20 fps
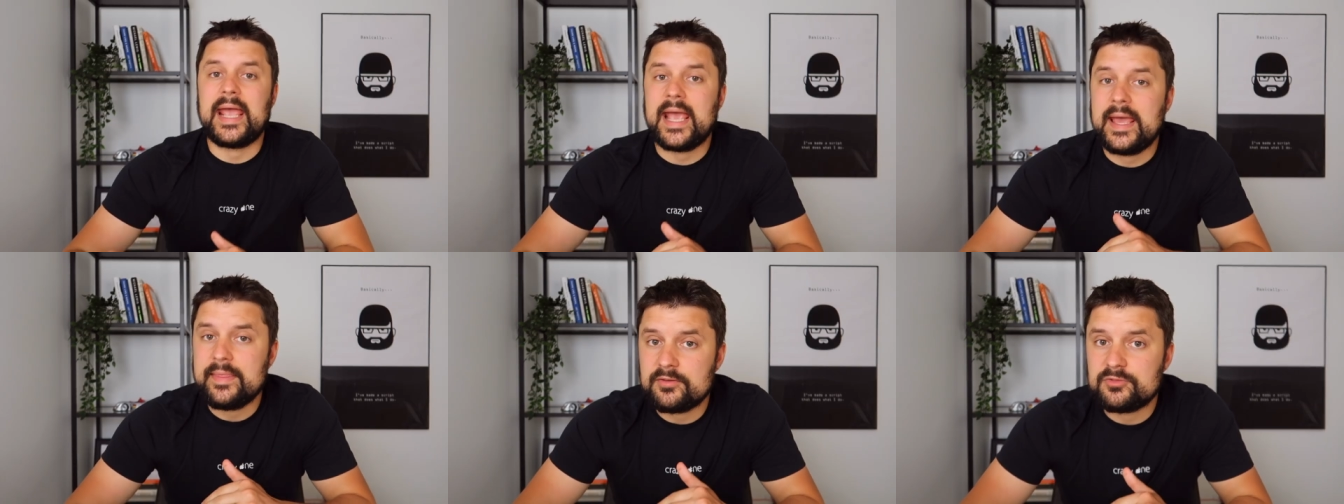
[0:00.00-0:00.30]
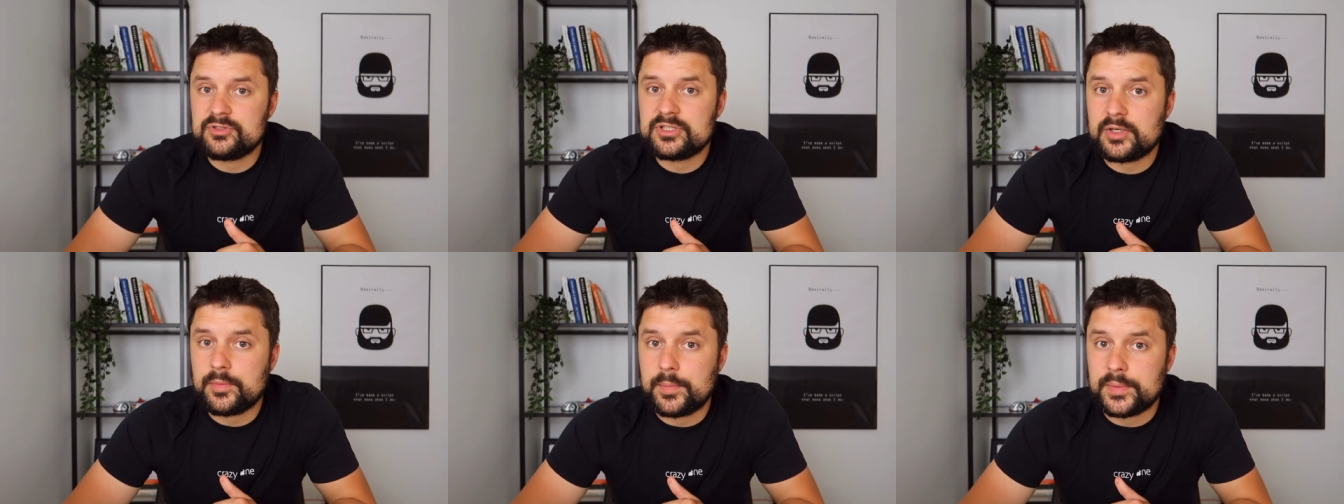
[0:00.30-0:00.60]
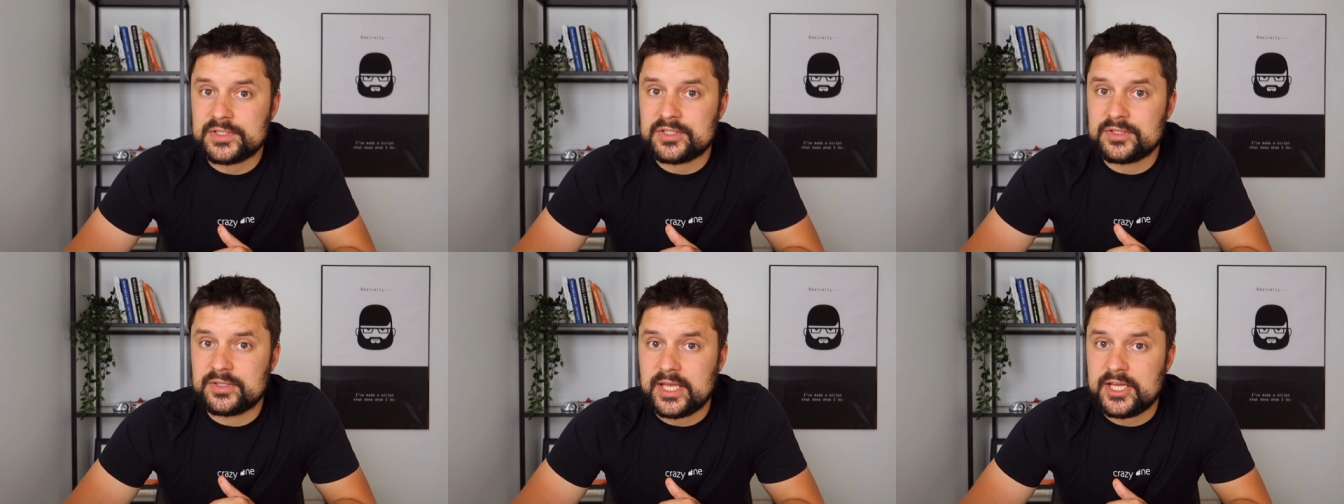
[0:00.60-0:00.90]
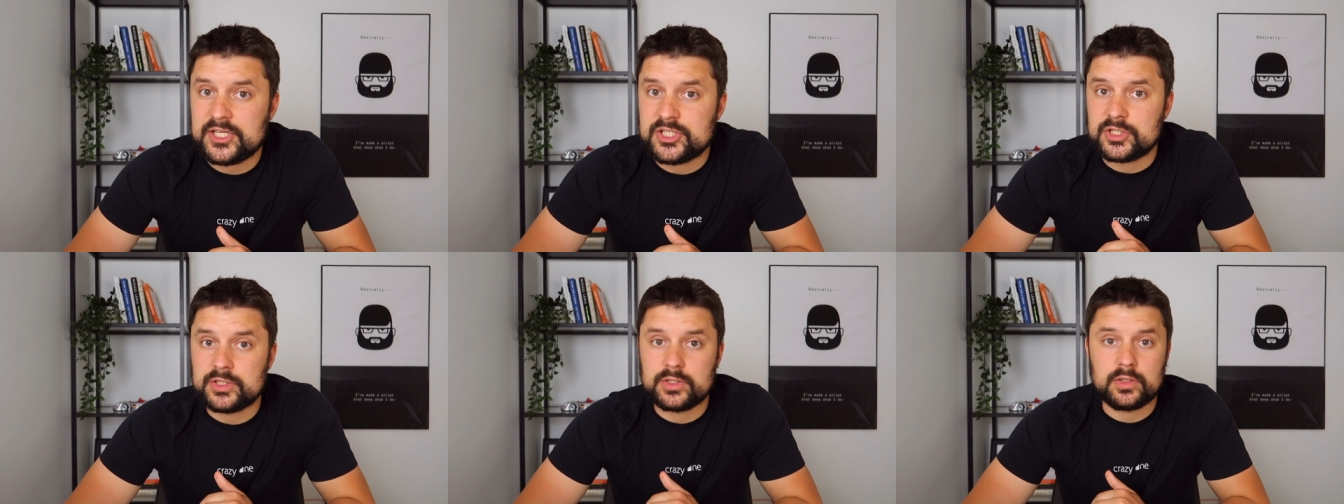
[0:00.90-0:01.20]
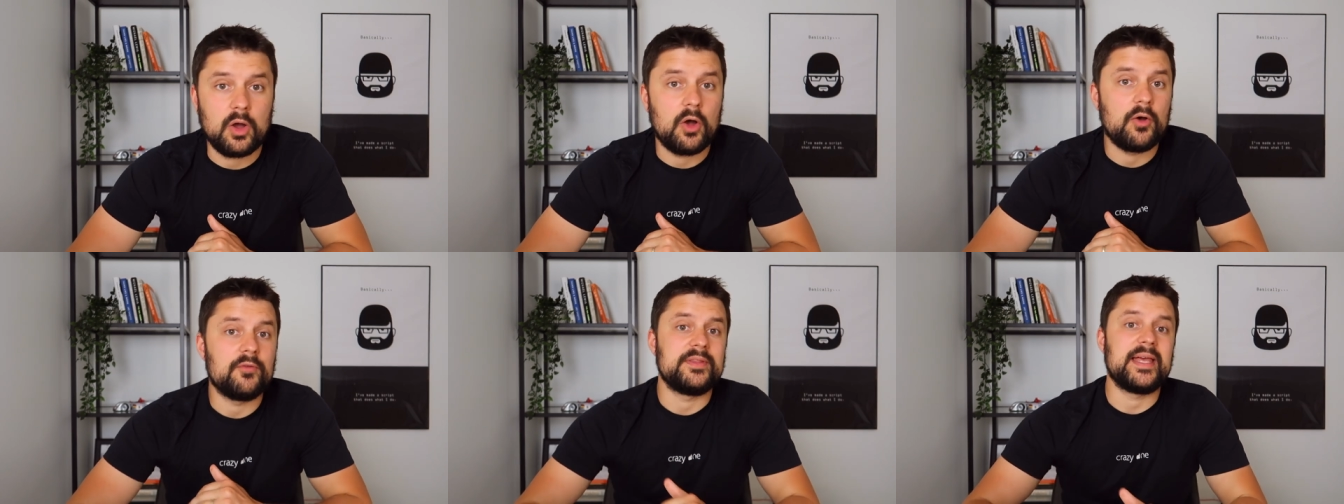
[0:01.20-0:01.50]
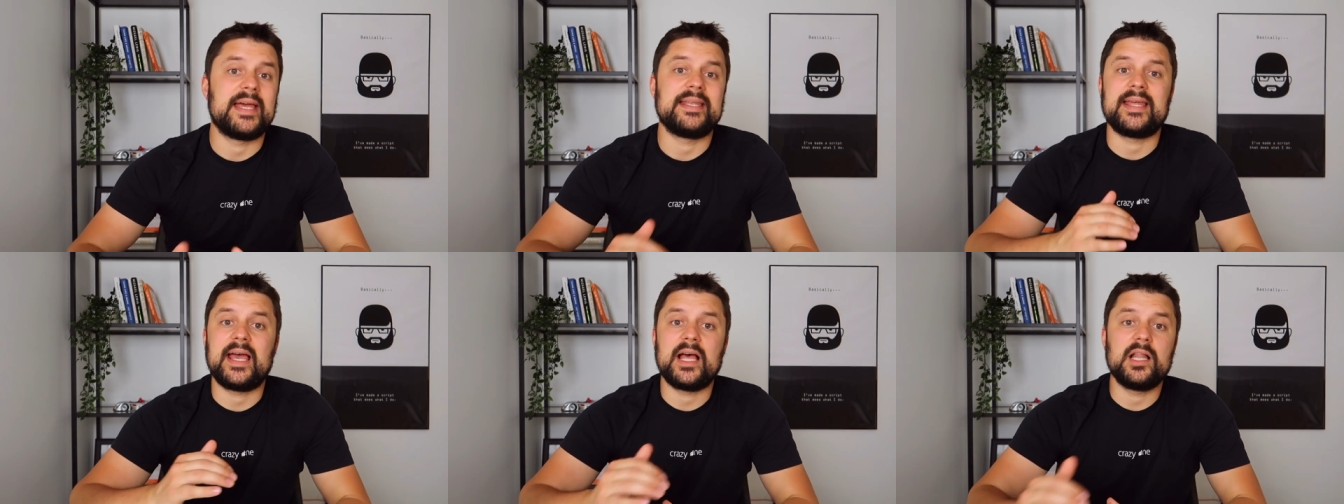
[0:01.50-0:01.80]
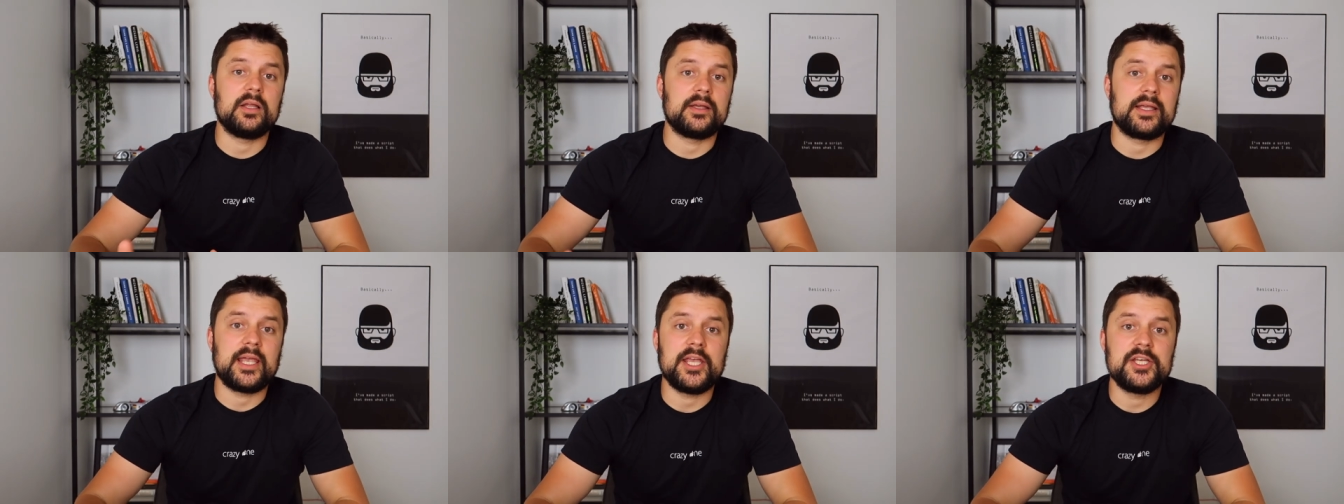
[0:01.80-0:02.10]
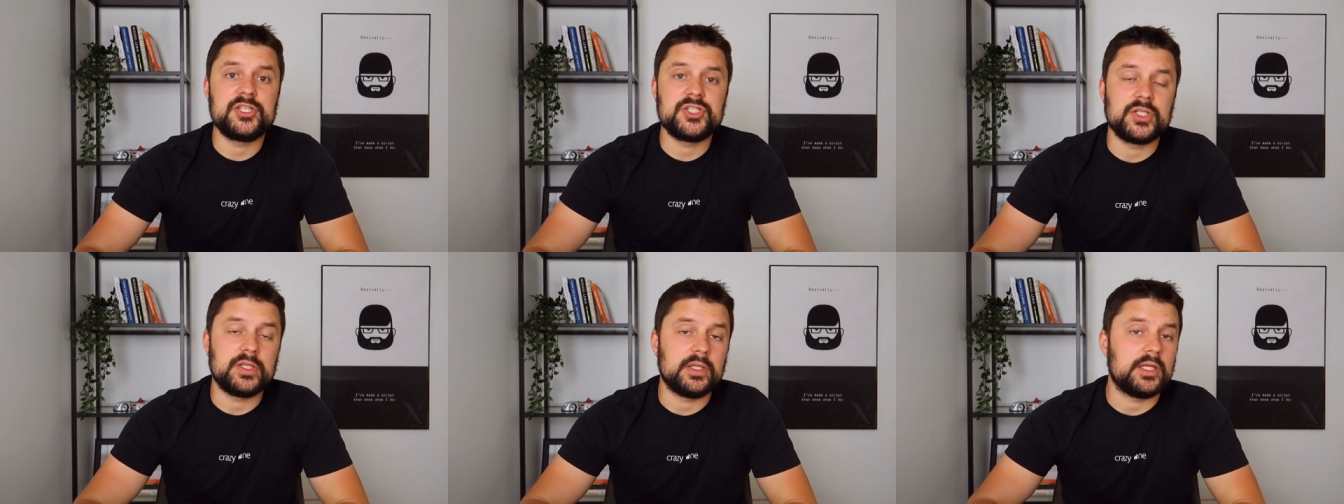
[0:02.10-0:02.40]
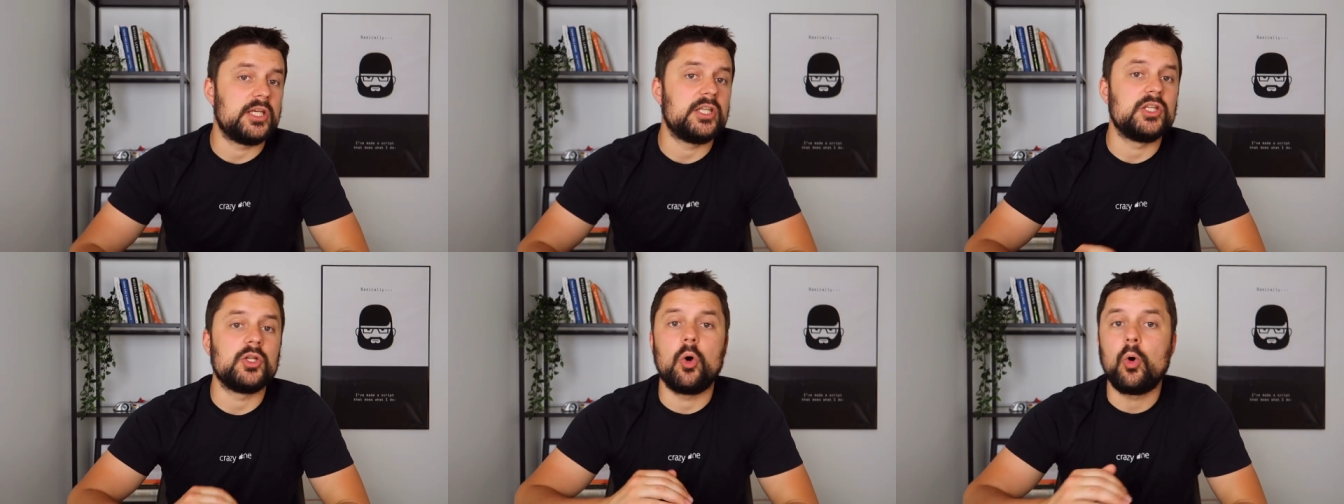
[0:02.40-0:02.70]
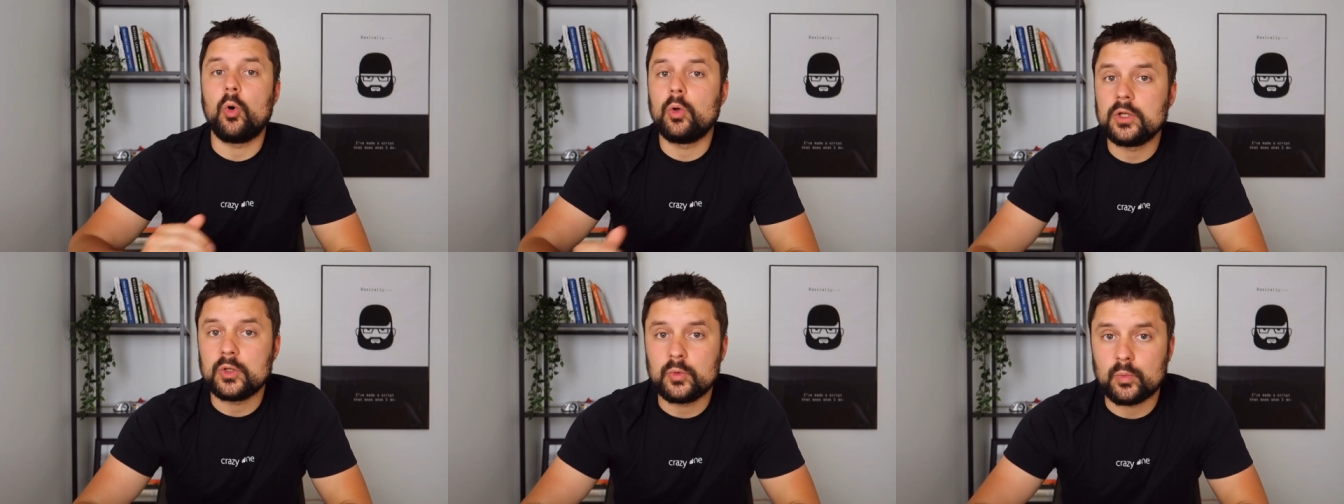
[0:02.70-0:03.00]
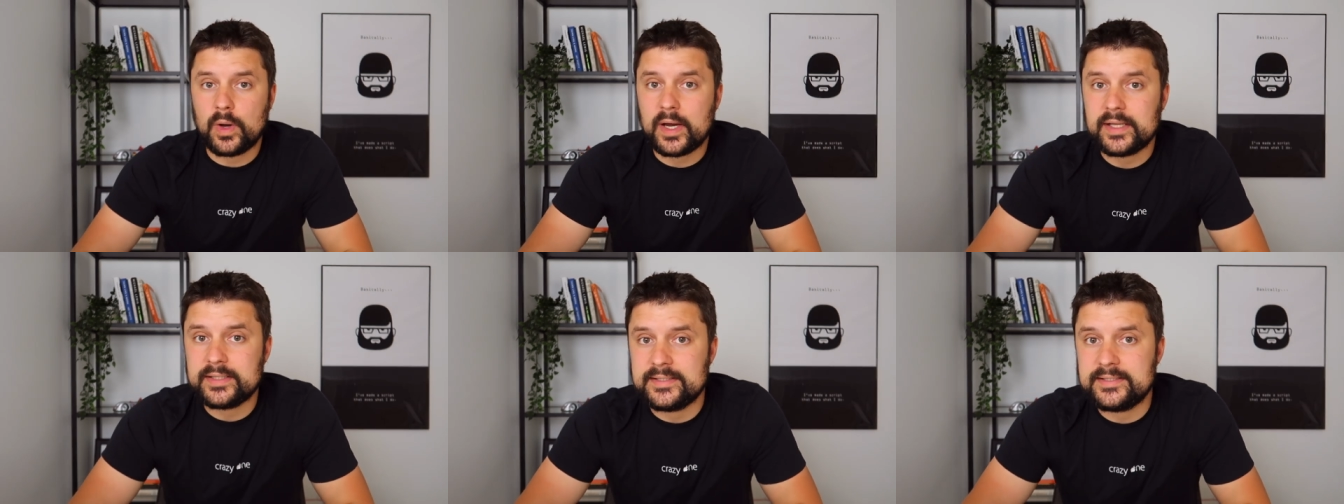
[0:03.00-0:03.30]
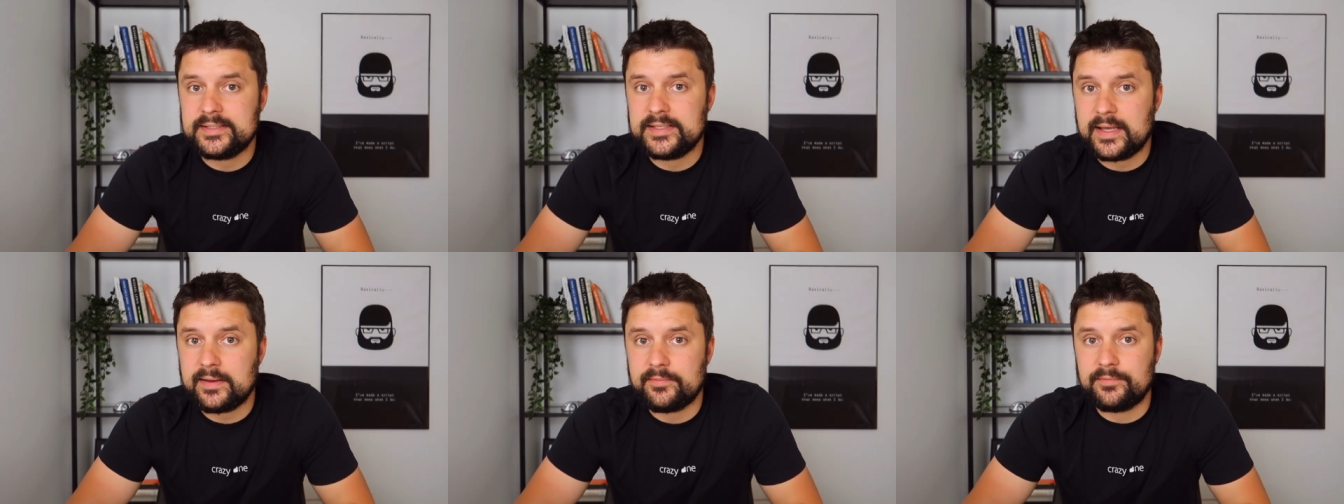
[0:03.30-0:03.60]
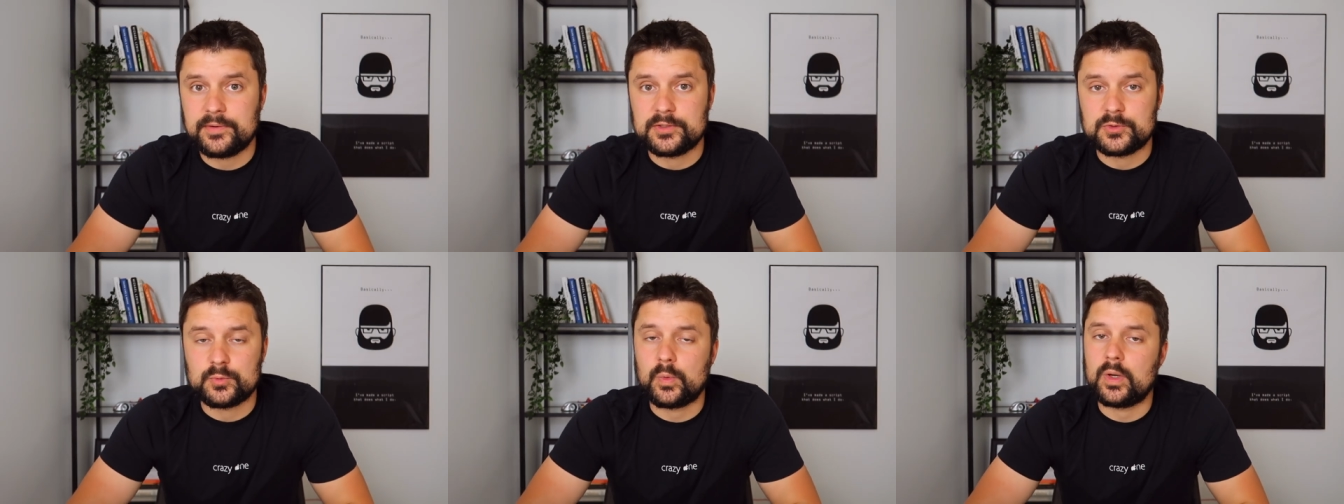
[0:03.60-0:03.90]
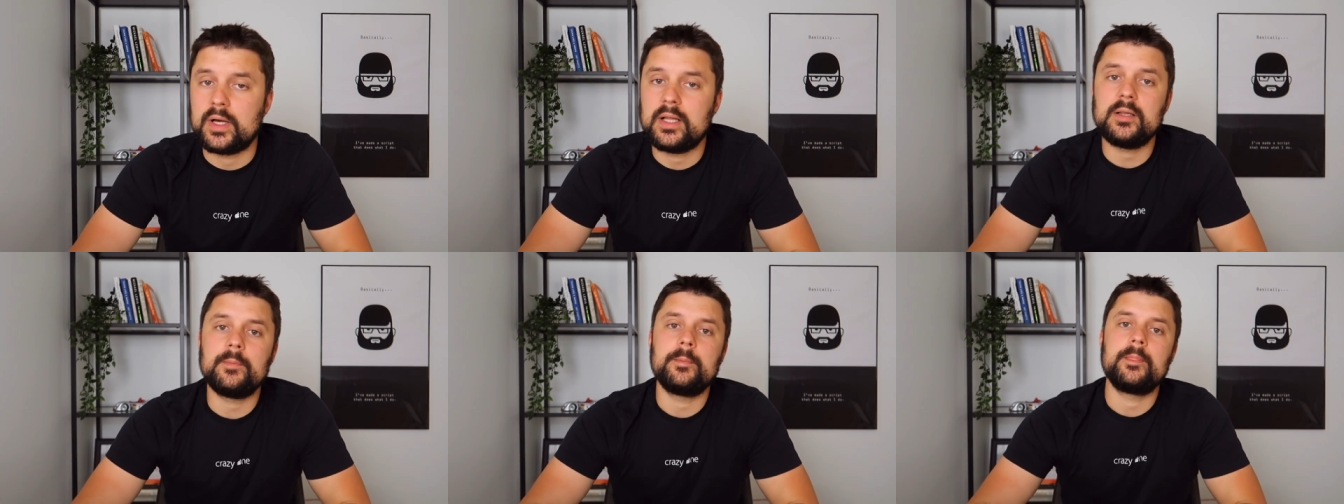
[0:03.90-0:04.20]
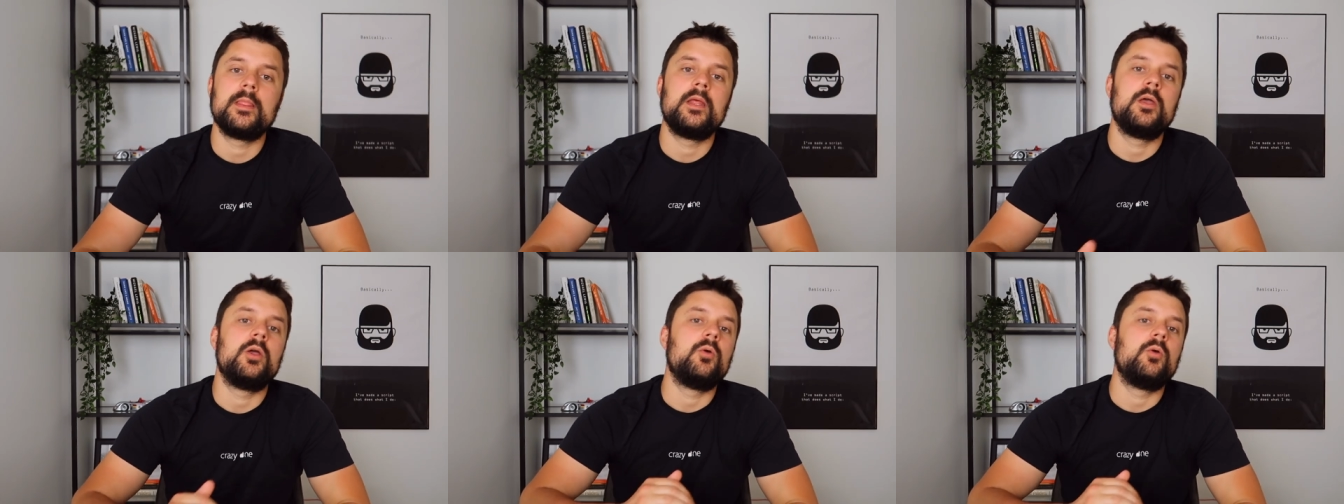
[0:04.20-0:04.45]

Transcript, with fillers: And there is a representation of that allocation in all-in-one E T F as well.